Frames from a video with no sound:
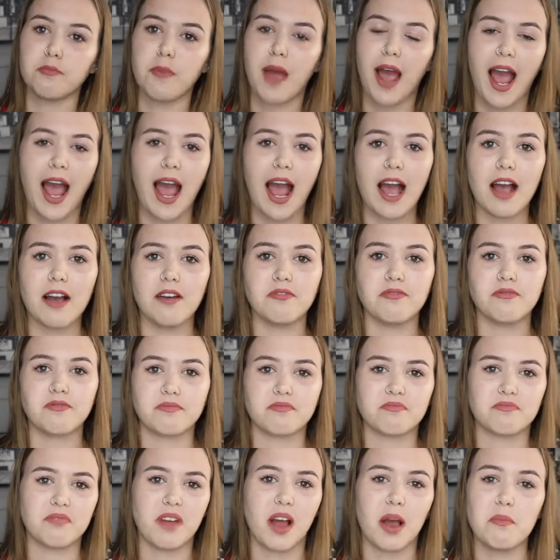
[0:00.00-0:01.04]
have
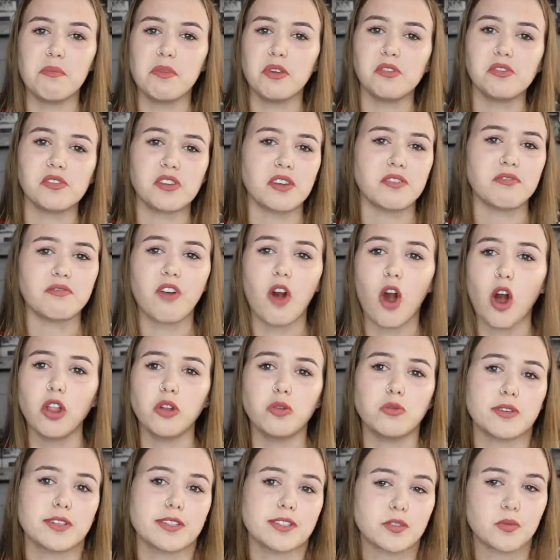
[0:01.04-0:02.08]
1 million
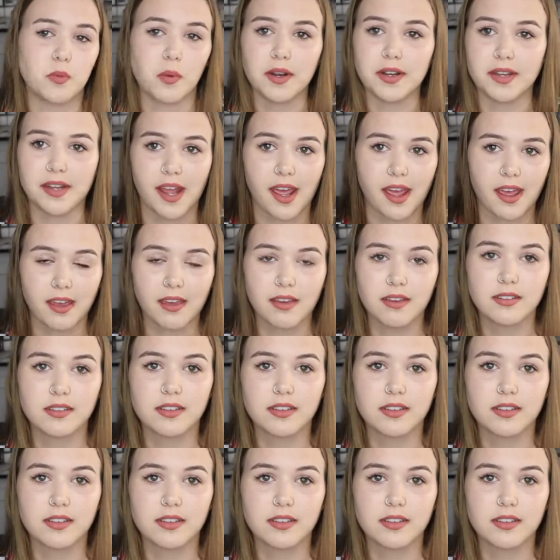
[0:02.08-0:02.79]
followers one day.